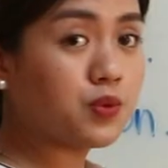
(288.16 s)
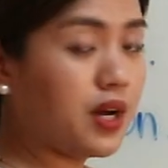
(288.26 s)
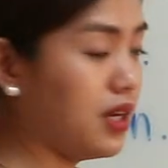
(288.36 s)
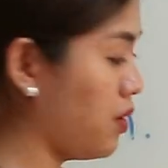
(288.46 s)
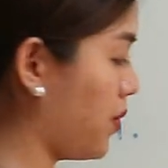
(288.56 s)

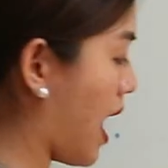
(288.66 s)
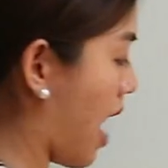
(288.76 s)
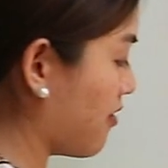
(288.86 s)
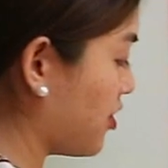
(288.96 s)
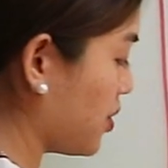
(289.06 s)
one, we
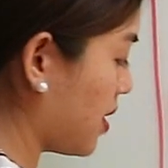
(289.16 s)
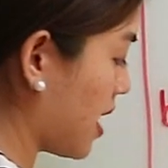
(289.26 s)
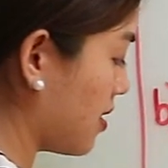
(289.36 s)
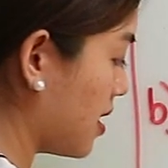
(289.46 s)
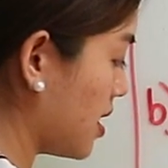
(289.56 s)
have to
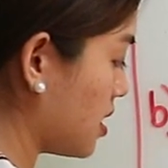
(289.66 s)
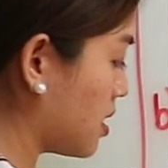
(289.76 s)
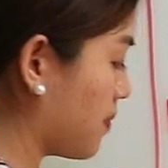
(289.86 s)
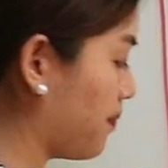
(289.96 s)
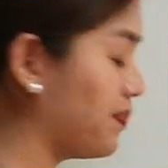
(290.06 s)
get
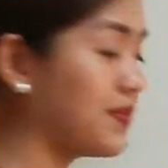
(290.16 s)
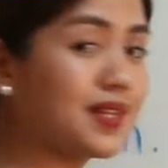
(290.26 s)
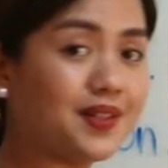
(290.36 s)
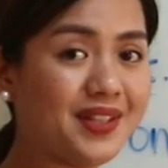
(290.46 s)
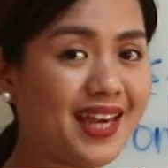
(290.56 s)
this.
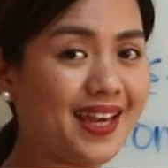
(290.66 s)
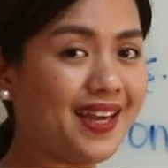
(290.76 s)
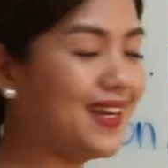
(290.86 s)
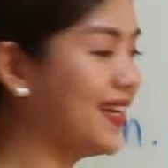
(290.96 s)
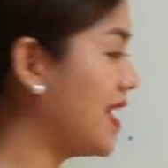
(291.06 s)

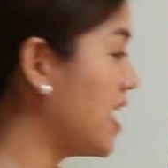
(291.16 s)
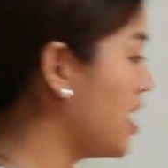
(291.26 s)
Okay,